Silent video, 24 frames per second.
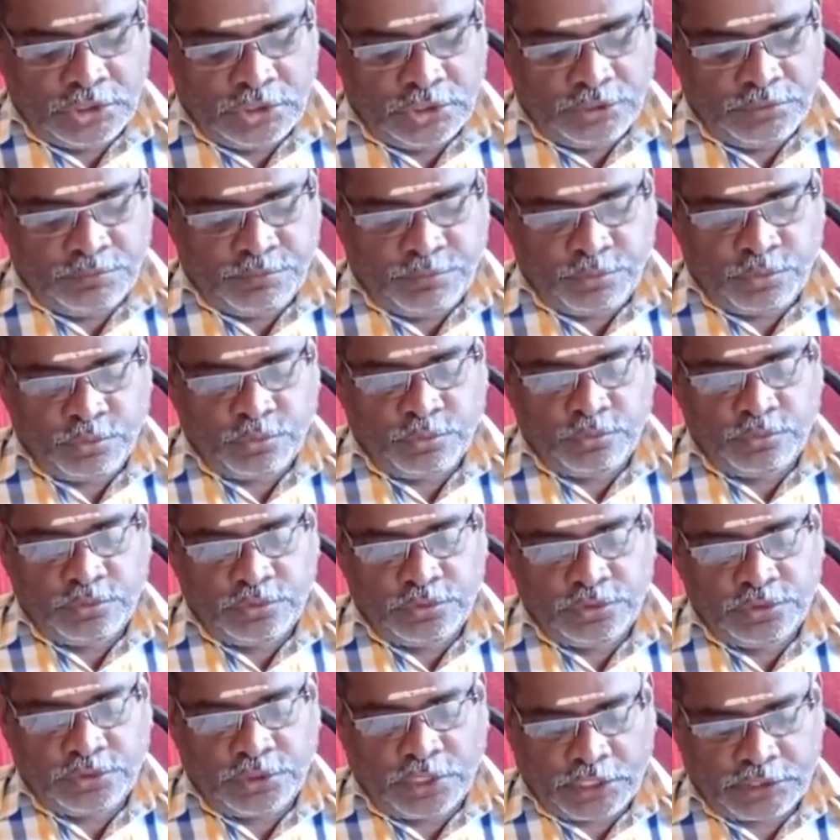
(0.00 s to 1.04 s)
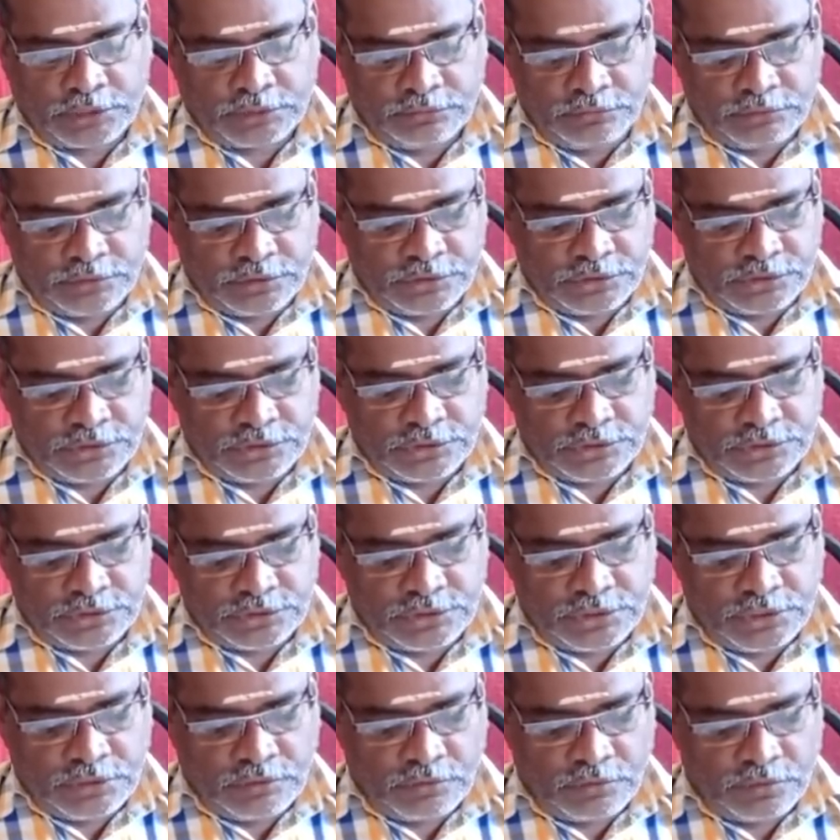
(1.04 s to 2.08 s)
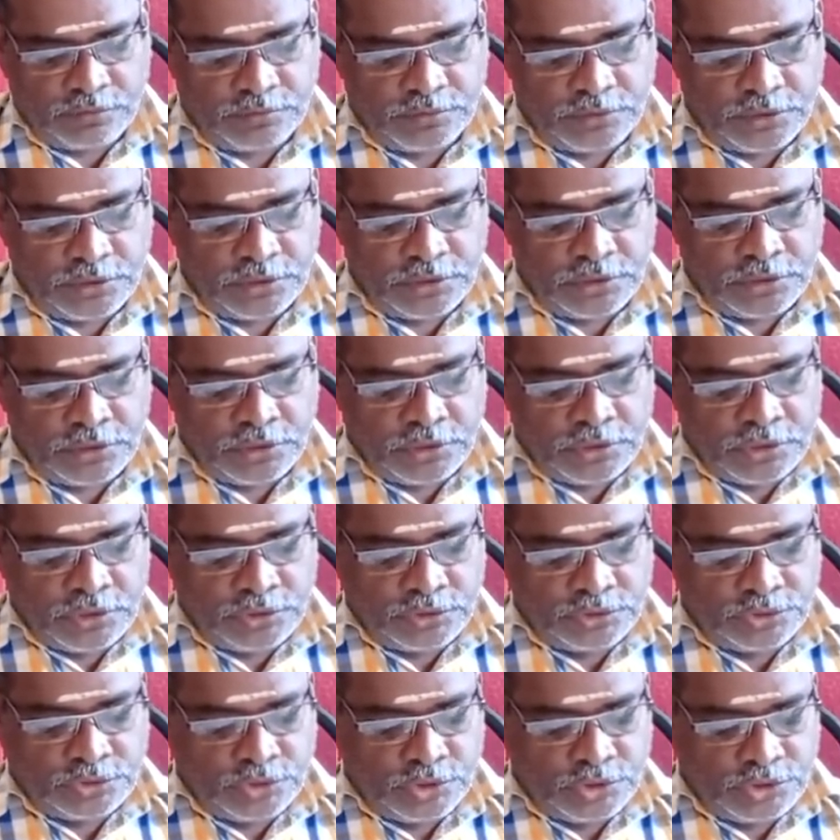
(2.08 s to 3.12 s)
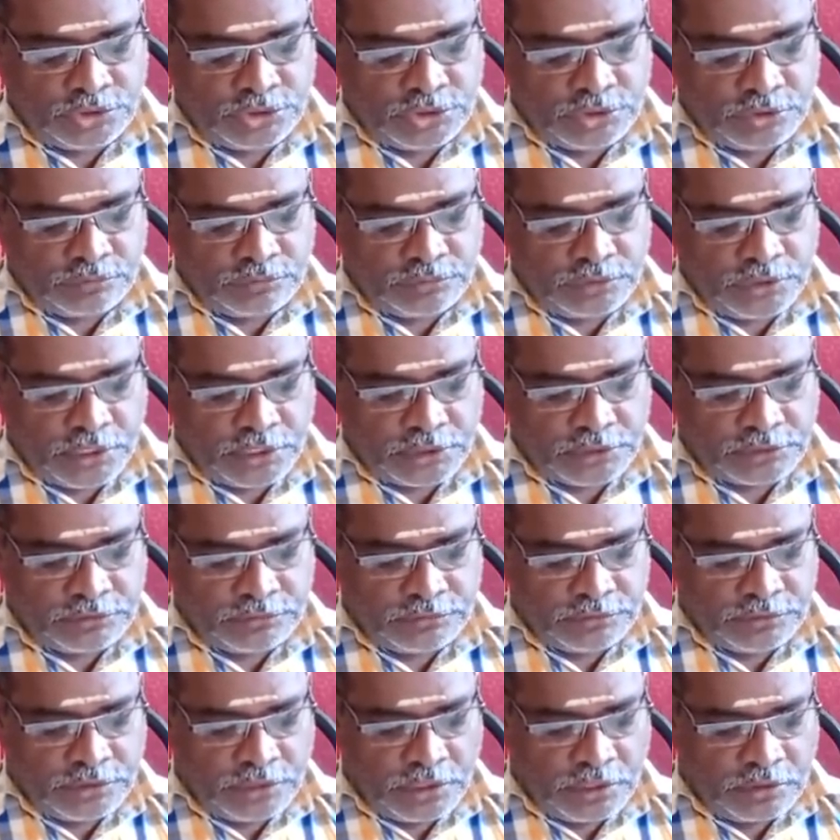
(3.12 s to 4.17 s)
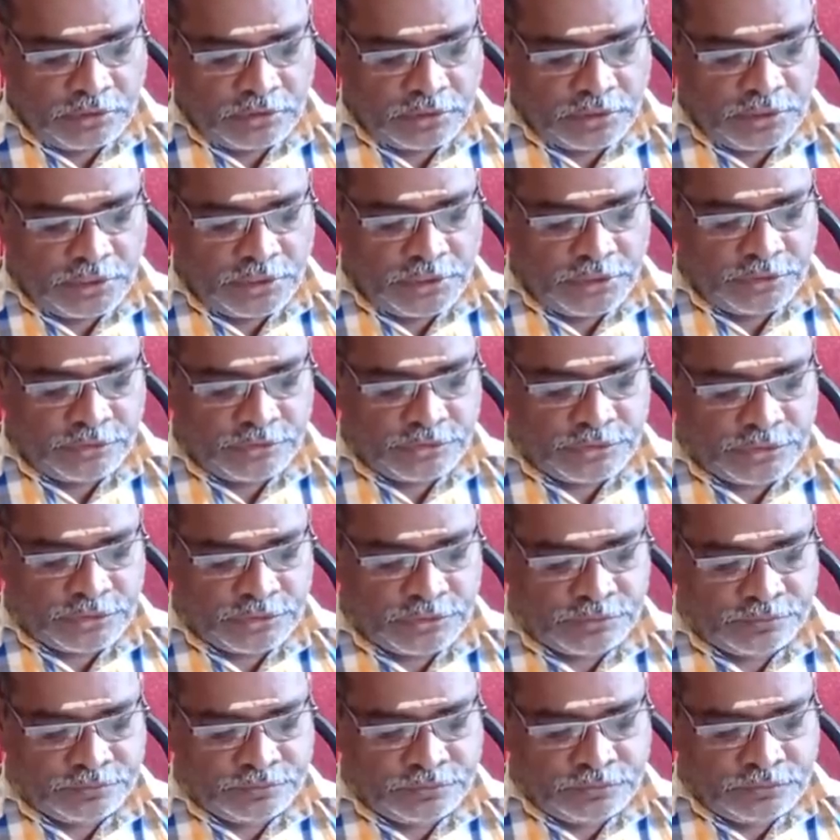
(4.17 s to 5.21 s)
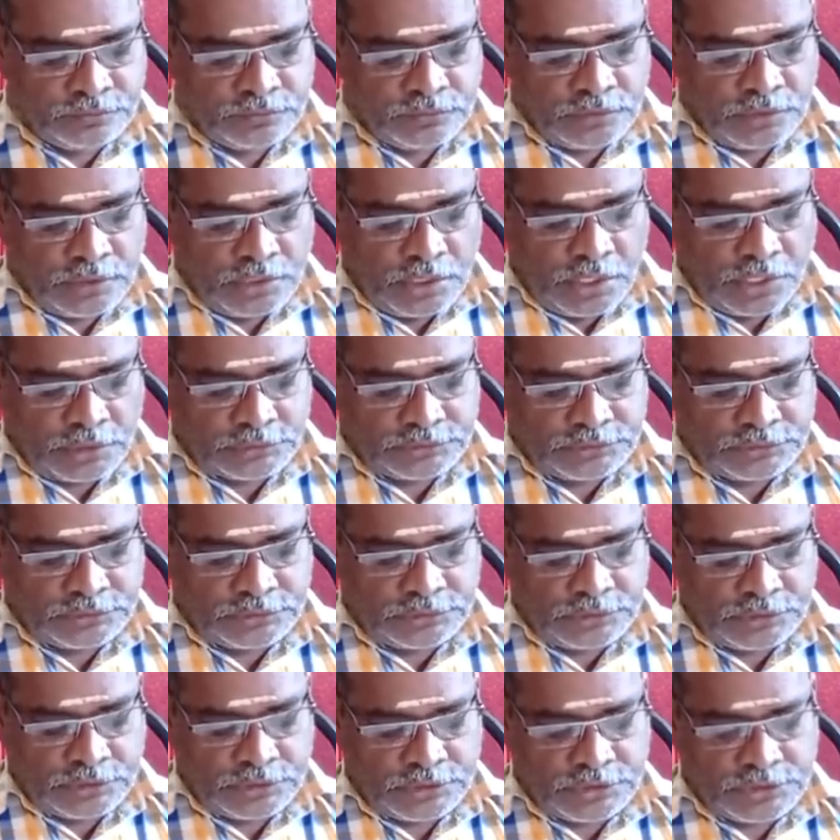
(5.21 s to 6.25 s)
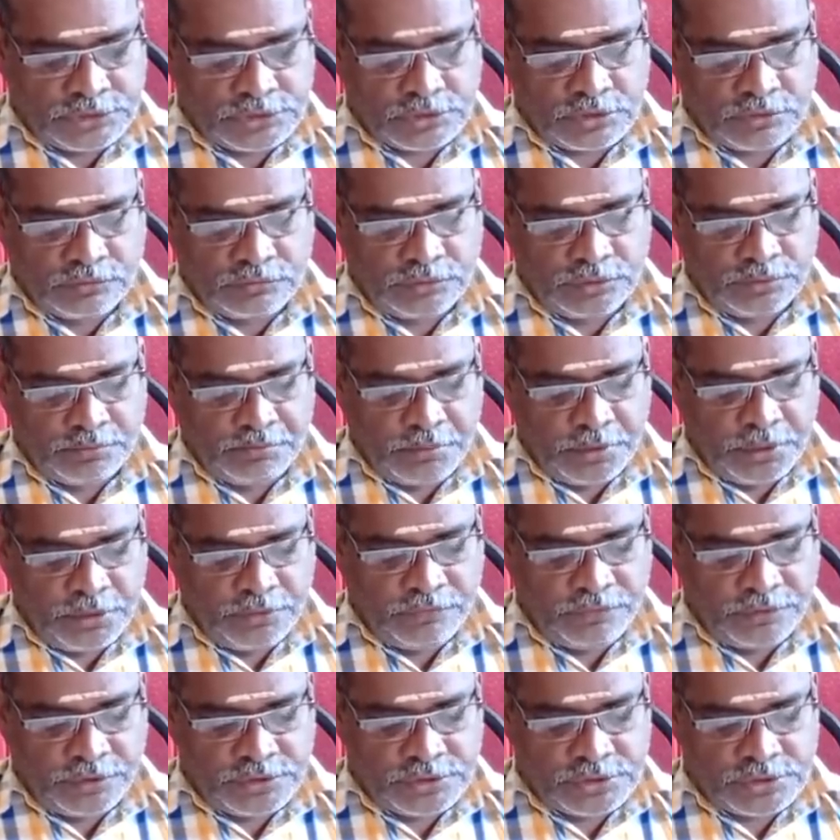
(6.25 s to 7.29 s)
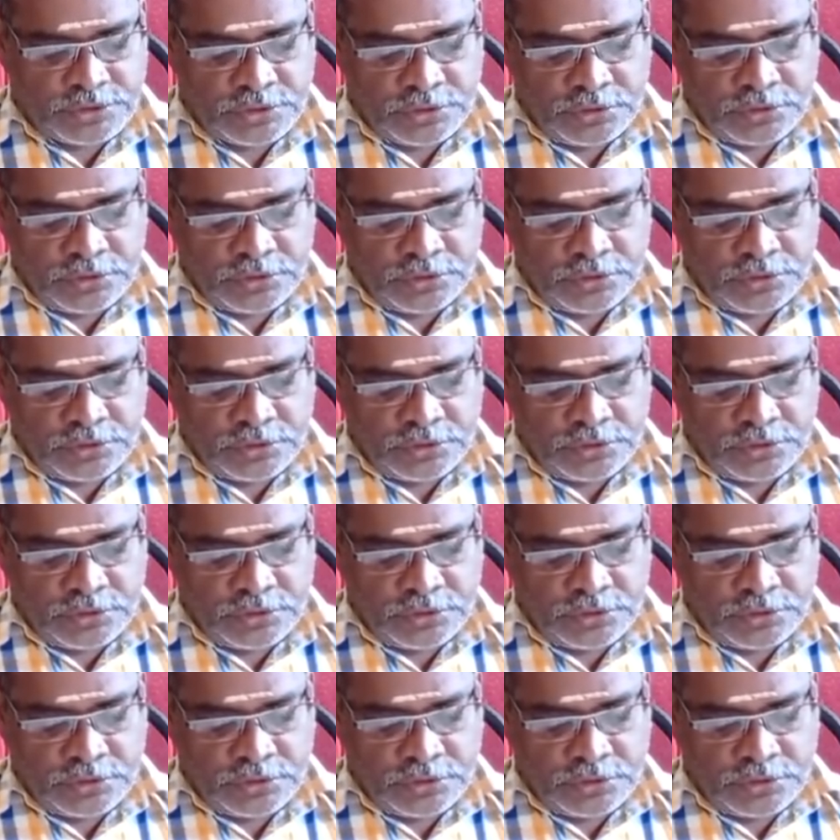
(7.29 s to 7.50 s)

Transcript: Improve activities is develop the solution of the alternatives, assess the risk of the benefits